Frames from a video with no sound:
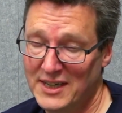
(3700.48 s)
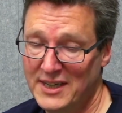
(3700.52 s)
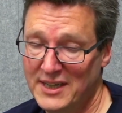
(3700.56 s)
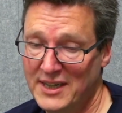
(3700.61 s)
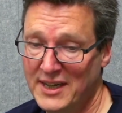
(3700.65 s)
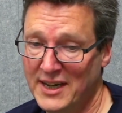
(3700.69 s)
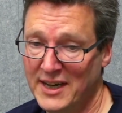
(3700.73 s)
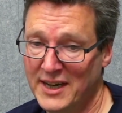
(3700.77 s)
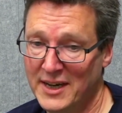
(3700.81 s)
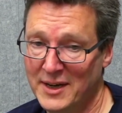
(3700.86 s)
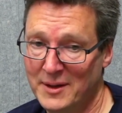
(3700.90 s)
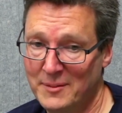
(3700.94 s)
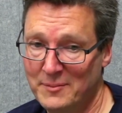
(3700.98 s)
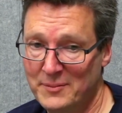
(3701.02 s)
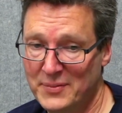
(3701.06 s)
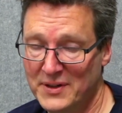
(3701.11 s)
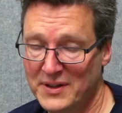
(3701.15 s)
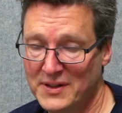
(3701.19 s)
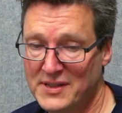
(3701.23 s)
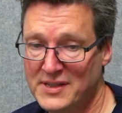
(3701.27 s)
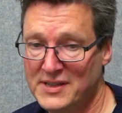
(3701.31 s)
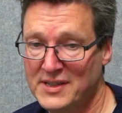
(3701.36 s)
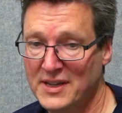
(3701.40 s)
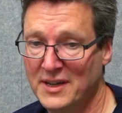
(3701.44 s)
Yeah,
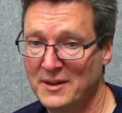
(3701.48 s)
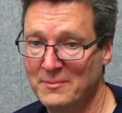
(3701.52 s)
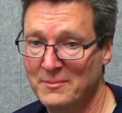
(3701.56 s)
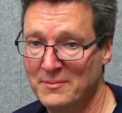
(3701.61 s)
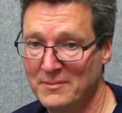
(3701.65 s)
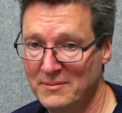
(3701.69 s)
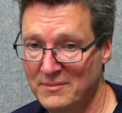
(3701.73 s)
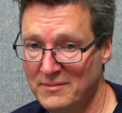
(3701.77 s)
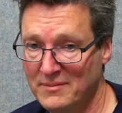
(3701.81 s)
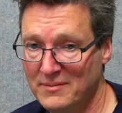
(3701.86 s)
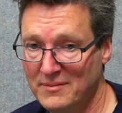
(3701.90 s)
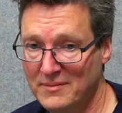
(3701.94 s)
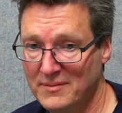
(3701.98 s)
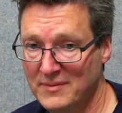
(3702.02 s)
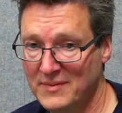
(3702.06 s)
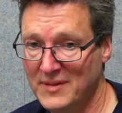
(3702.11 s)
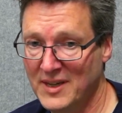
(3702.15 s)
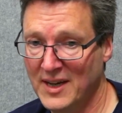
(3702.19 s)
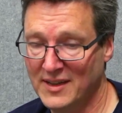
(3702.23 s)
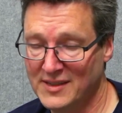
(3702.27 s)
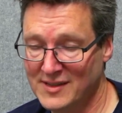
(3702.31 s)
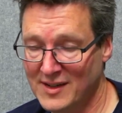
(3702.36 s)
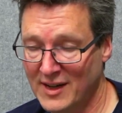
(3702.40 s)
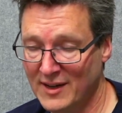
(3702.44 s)
but
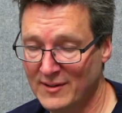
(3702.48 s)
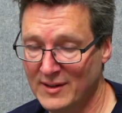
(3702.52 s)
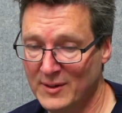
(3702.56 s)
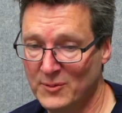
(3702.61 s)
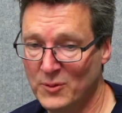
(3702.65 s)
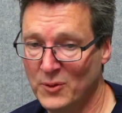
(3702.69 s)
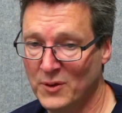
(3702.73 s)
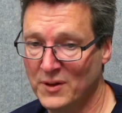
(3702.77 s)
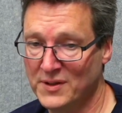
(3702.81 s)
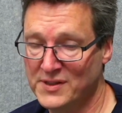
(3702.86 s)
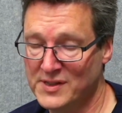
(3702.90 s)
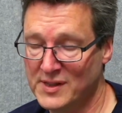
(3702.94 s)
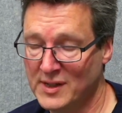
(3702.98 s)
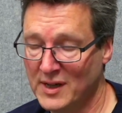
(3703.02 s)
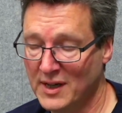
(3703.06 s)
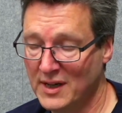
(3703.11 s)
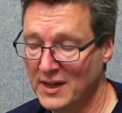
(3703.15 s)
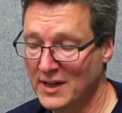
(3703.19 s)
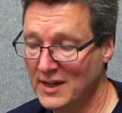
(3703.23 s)
it's clear it was.